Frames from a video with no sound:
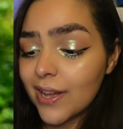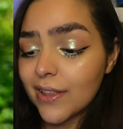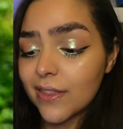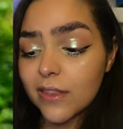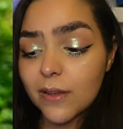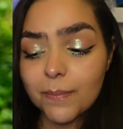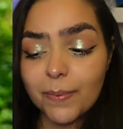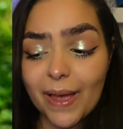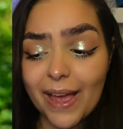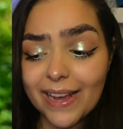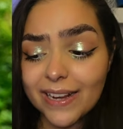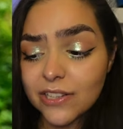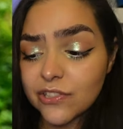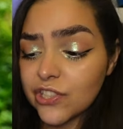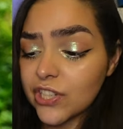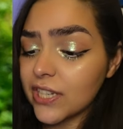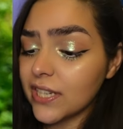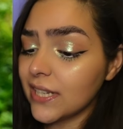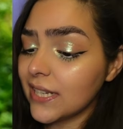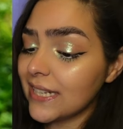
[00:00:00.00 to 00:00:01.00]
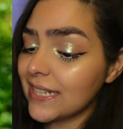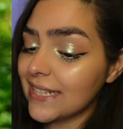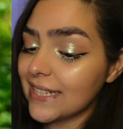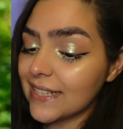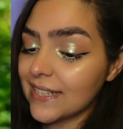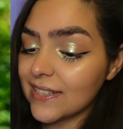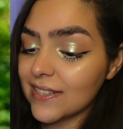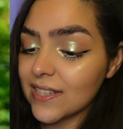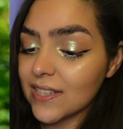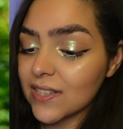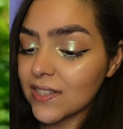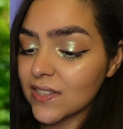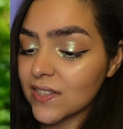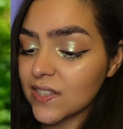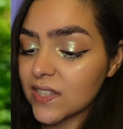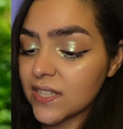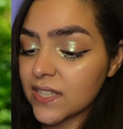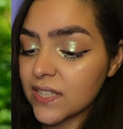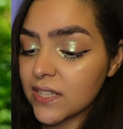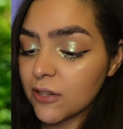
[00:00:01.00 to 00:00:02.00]
The packaging
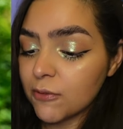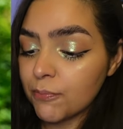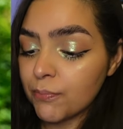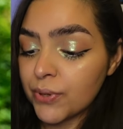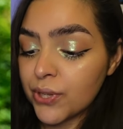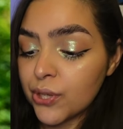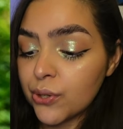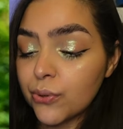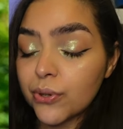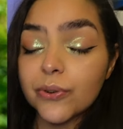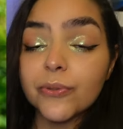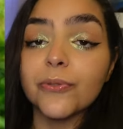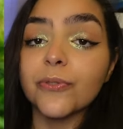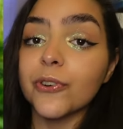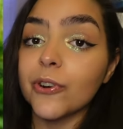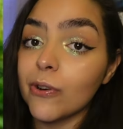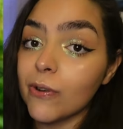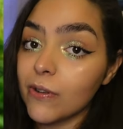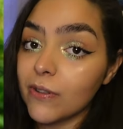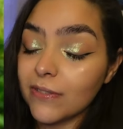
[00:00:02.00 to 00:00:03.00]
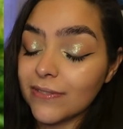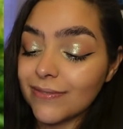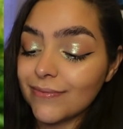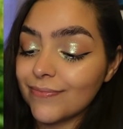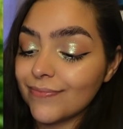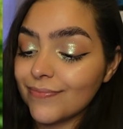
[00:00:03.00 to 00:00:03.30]
is beautiful.